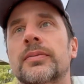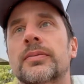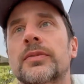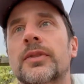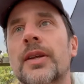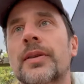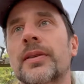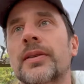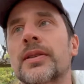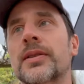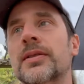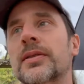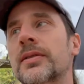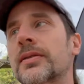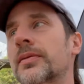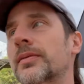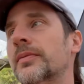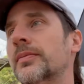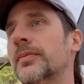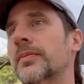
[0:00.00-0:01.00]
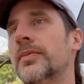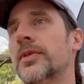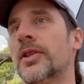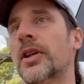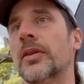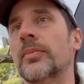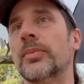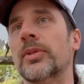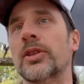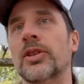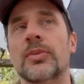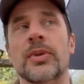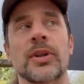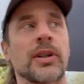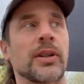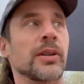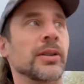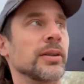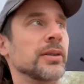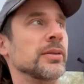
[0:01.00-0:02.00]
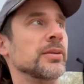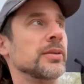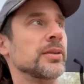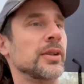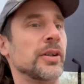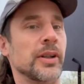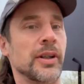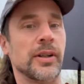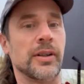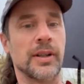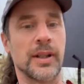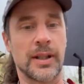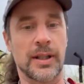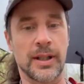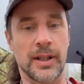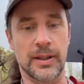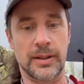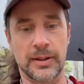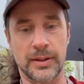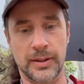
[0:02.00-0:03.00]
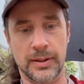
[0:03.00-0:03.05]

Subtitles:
nothing's started blooming or turning green yet.